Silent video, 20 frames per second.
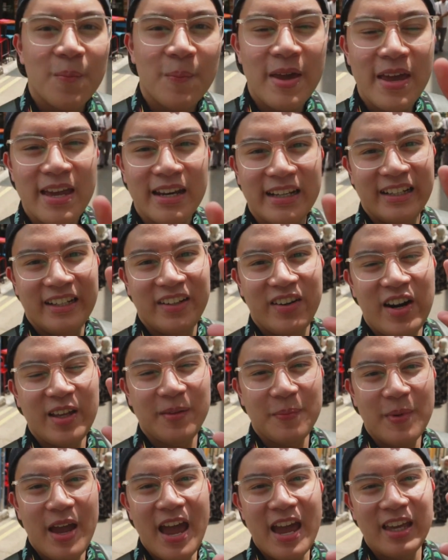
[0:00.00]
made it.
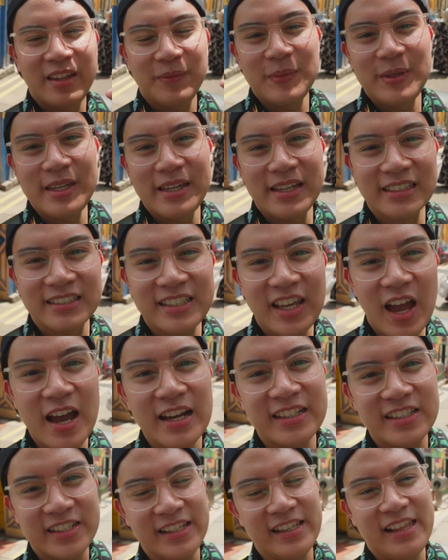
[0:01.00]
Right behind me is
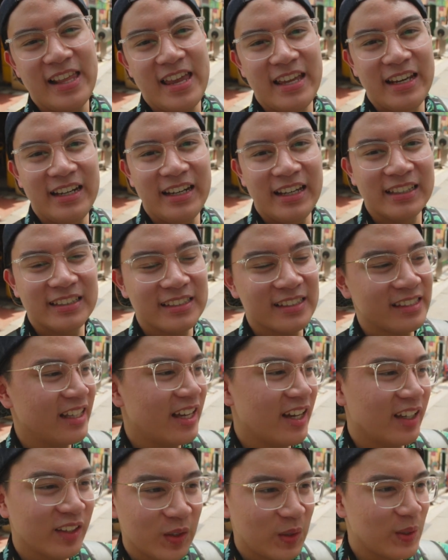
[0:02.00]
Haji Lane. It's
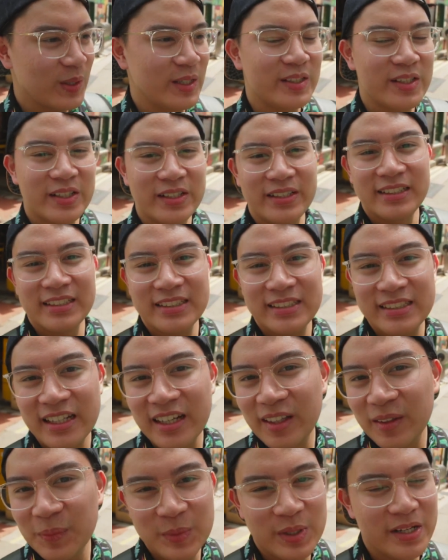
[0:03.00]
not Orchard, it's
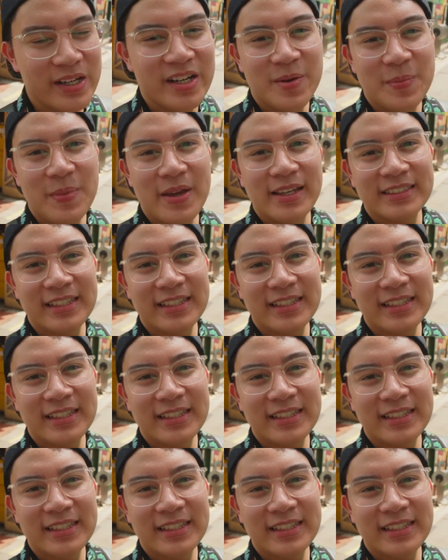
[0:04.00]
not Marina Bay